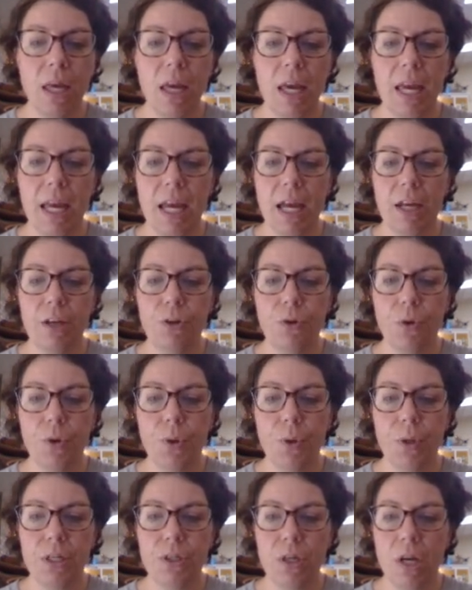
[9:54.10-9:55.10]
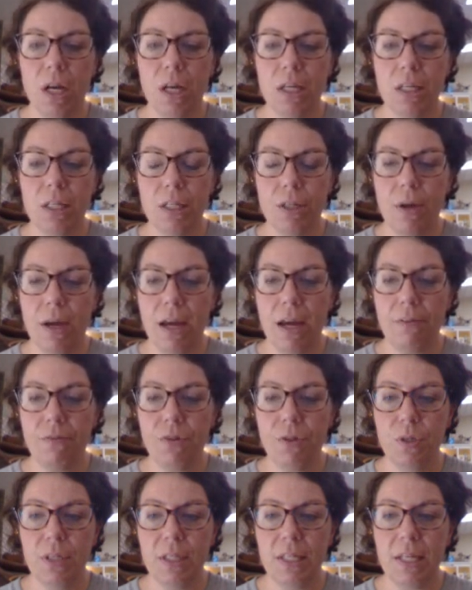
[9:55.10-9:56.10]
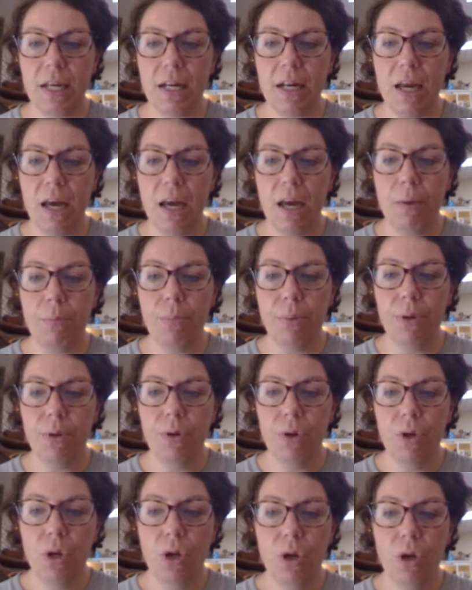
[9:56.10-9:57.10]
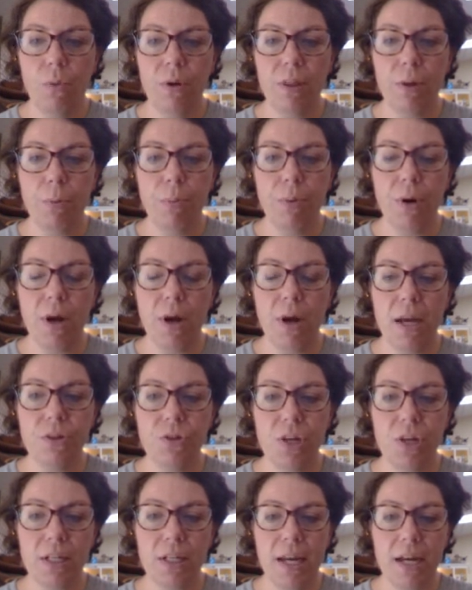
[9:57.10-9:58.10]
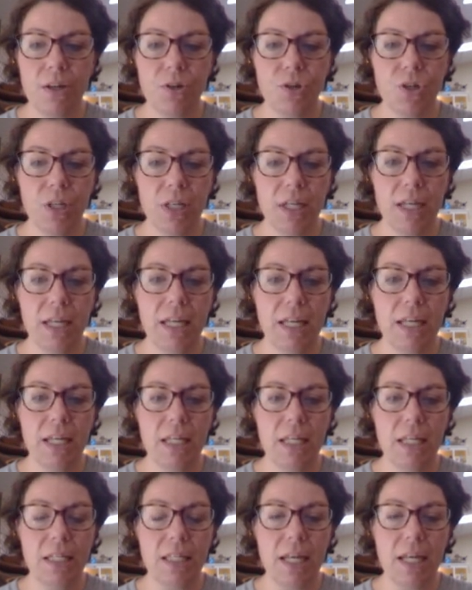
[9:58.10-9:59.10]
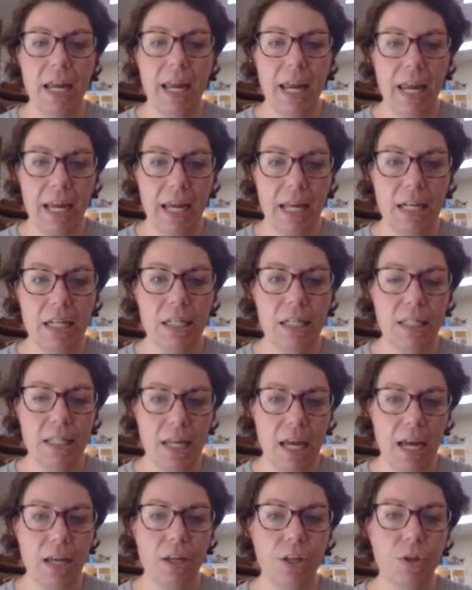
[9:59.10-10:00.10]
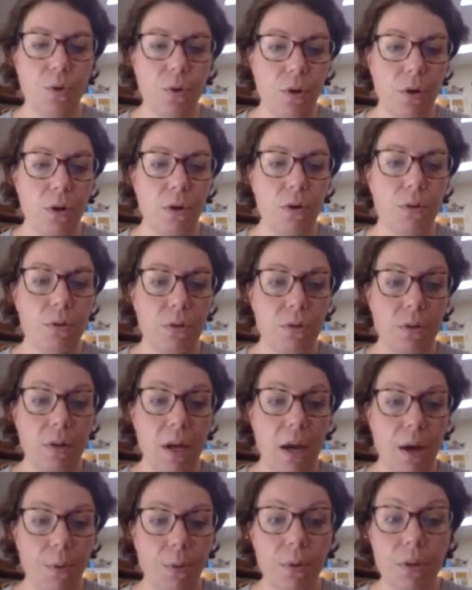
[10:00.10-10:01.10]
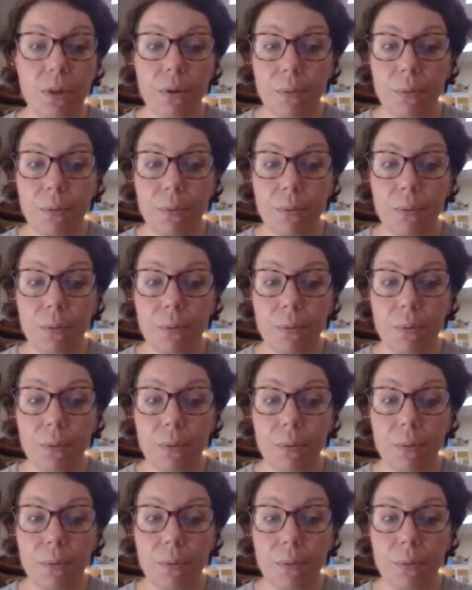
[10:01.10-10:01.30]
And you're going to also have to set up what the project actually is and set your hourly